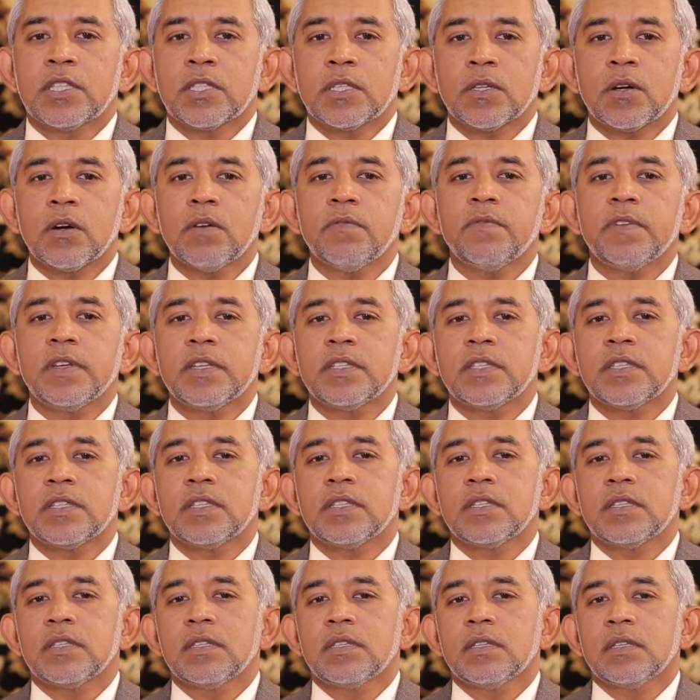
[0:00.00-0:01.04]

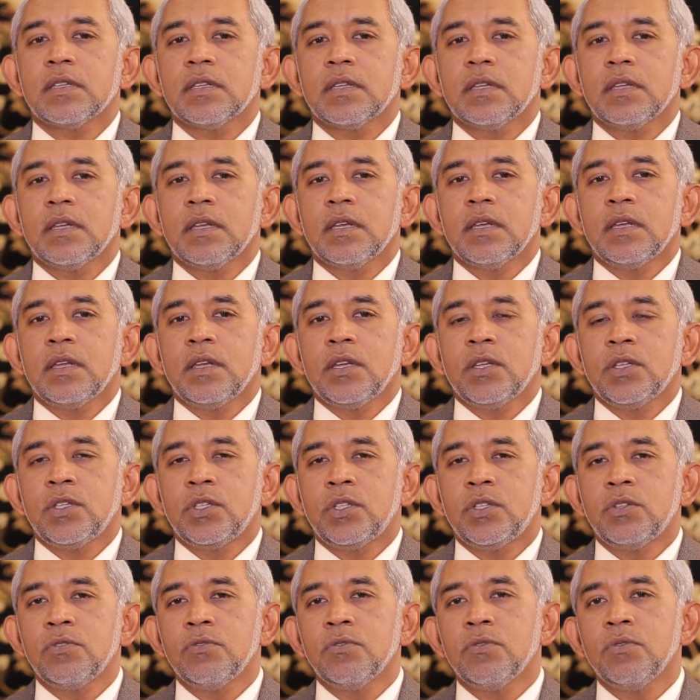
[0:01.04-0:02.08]
service
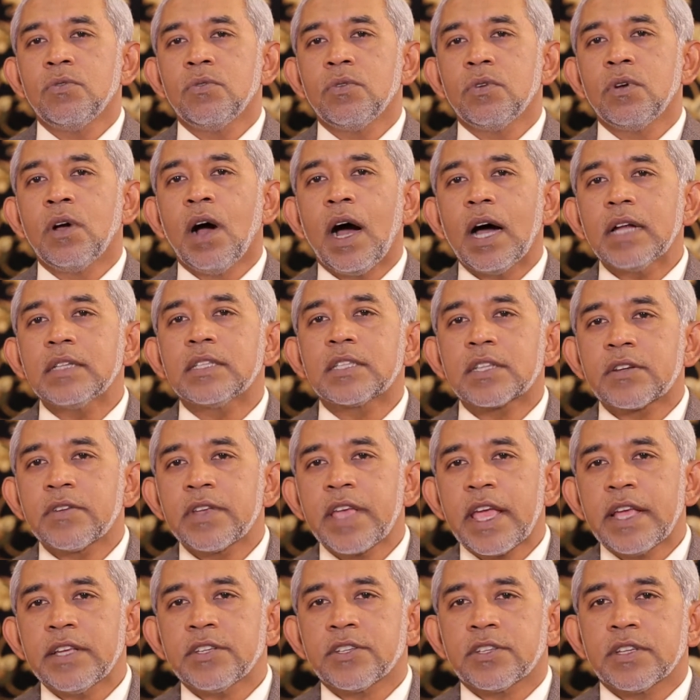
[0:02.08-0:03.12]
to God's
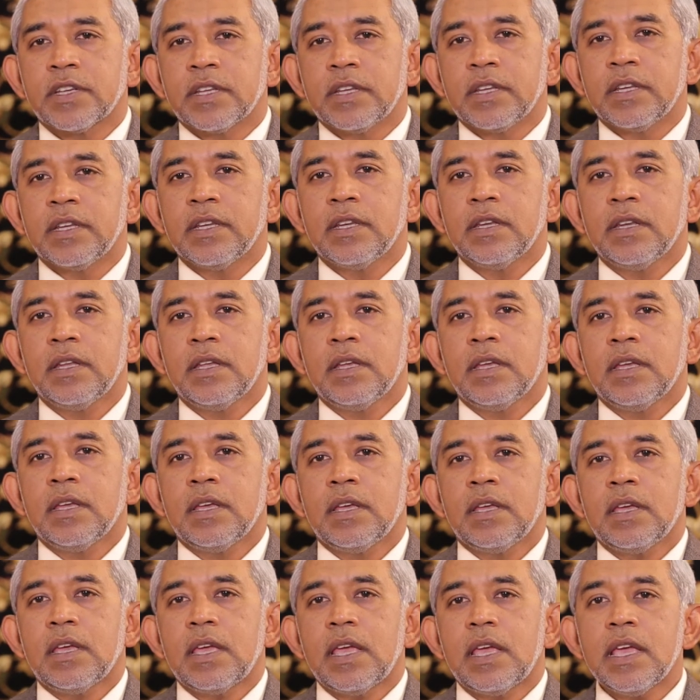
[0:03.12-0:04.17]
creation
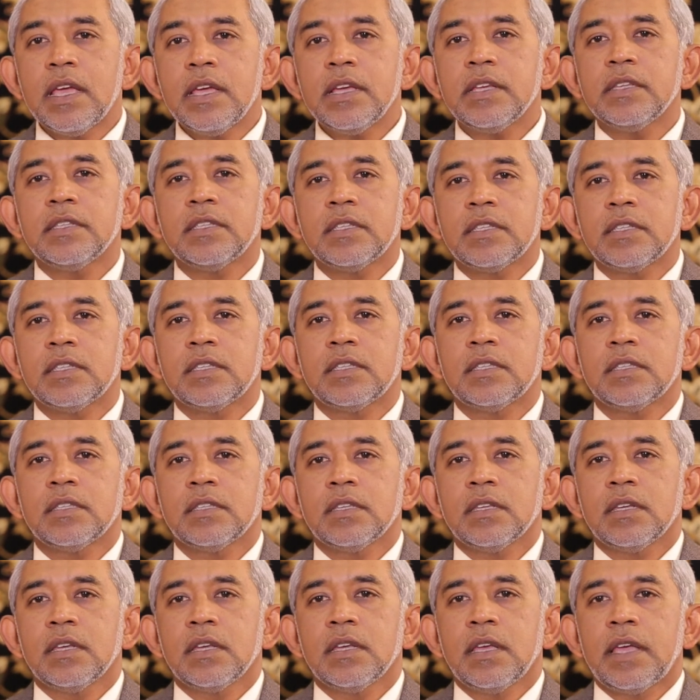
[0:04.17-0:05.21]

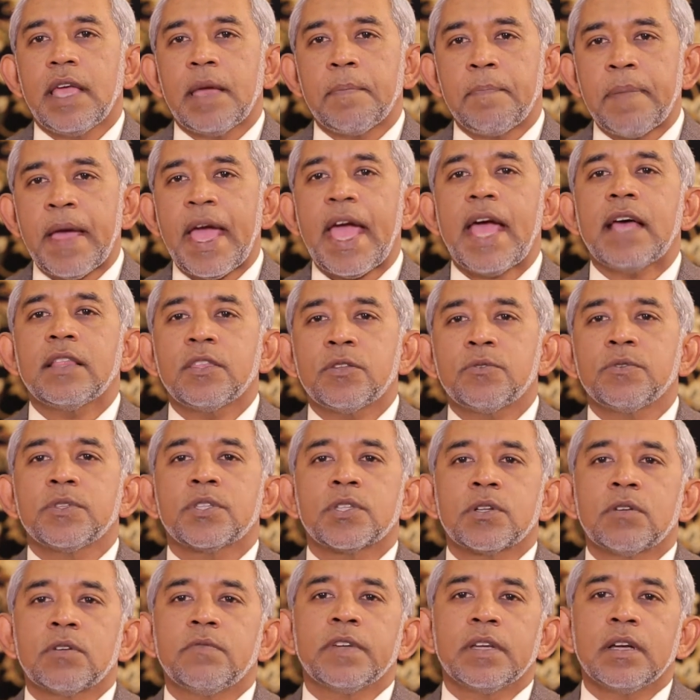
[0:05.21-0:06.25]
is a path to
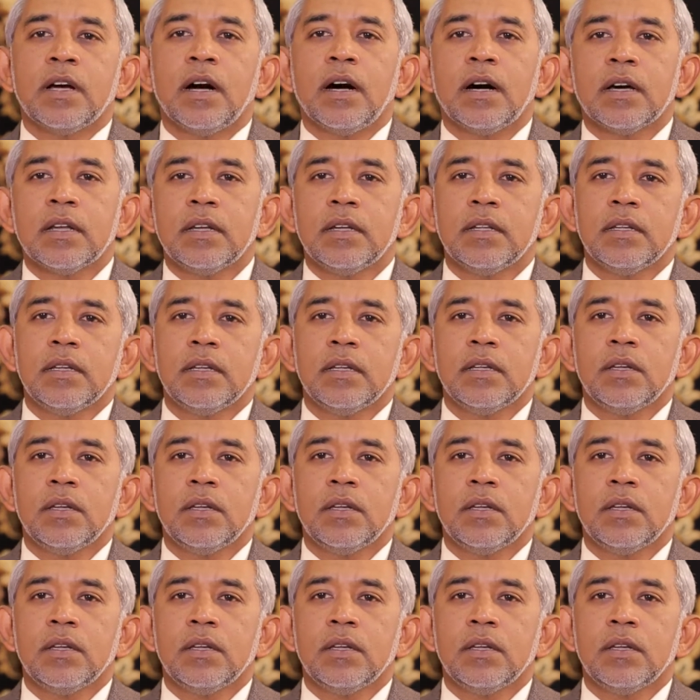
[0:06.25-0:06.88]
serving God.